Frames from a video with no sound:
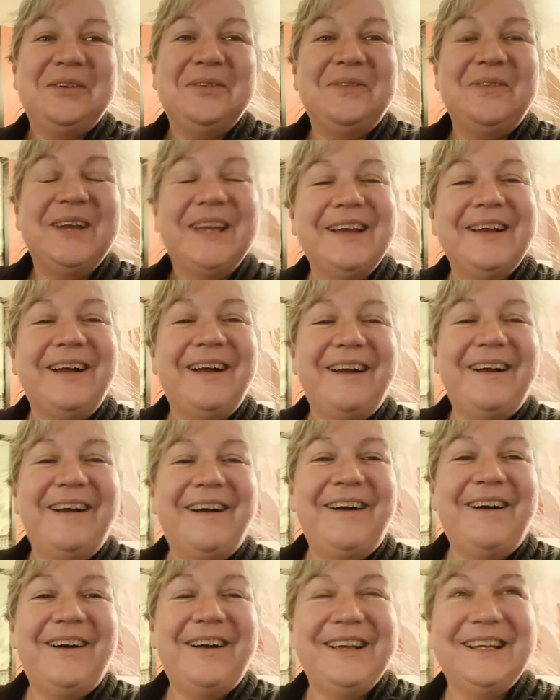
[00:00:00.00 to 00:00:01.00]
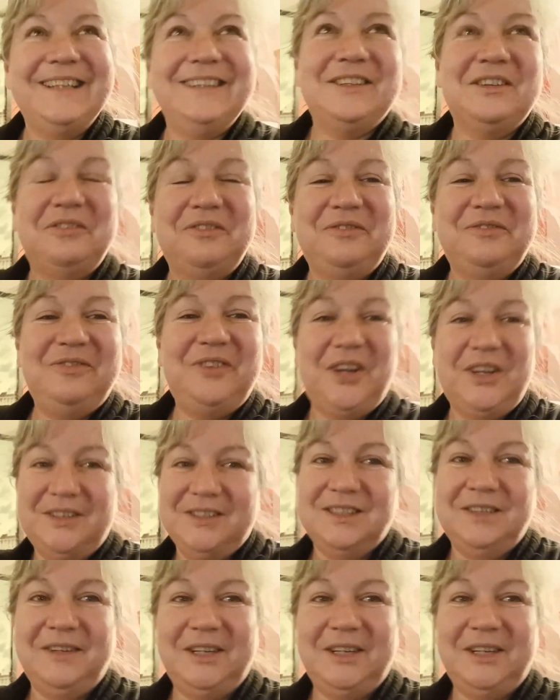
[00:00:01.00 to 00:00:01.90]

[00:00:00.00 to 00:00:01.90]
We are in the first